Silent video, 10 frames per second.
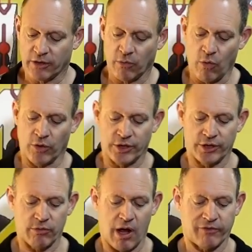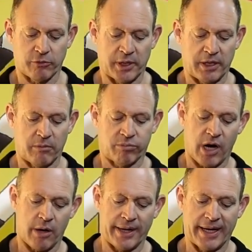WATERS Rifleman
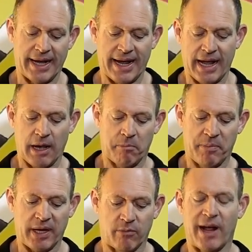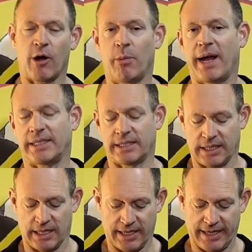Pro LR pick rail base.
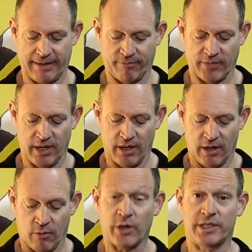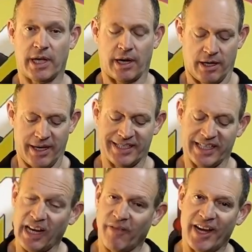What is that? It's an
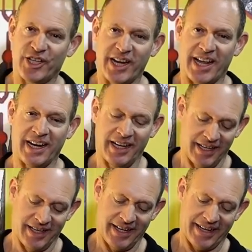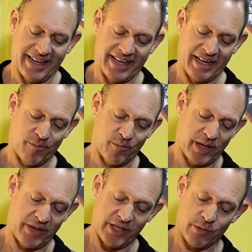elevation adder,
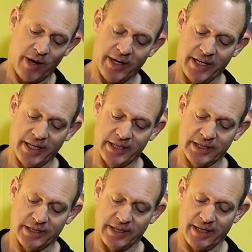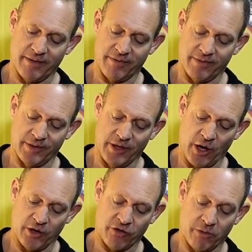and this one is it
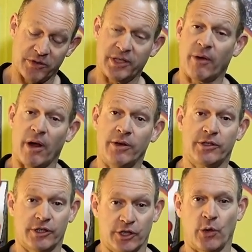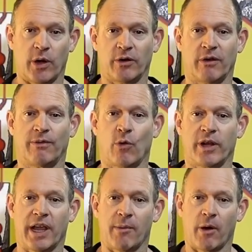goes from 0 to
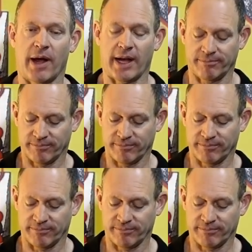240 MOA.